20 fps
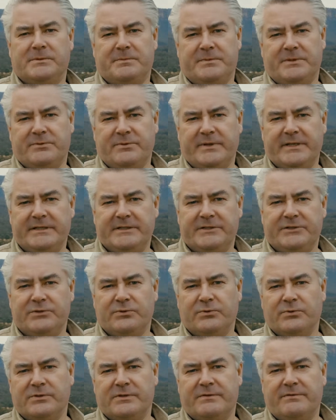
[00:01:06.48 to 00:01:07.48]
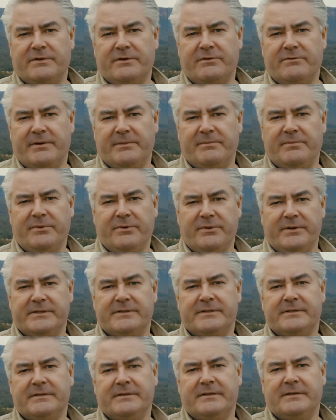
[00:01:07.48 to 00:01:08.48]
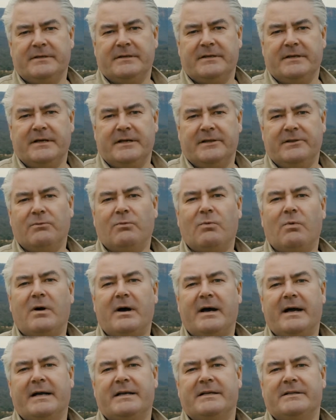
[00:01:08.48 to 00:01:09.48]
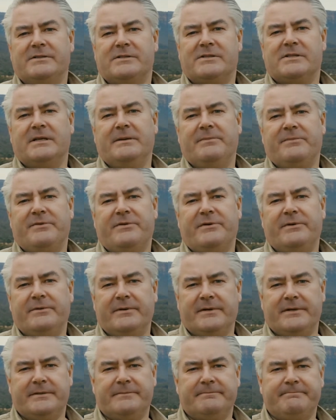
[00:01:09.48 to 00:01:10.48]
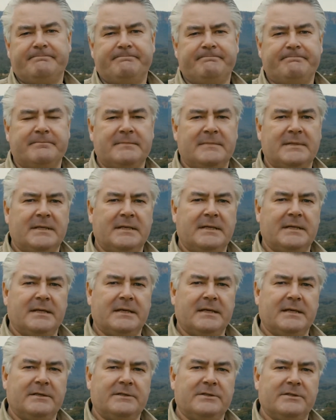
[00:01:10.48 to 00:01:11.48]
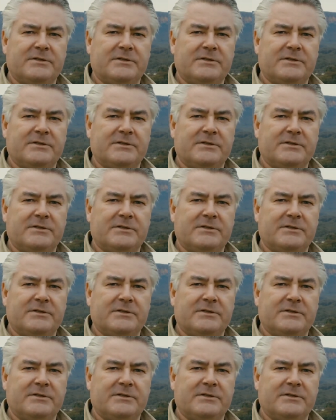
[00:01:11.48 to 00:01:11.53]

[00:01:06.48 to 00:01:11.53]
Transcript: between the jaws of the grip points and the wire can slip through it. To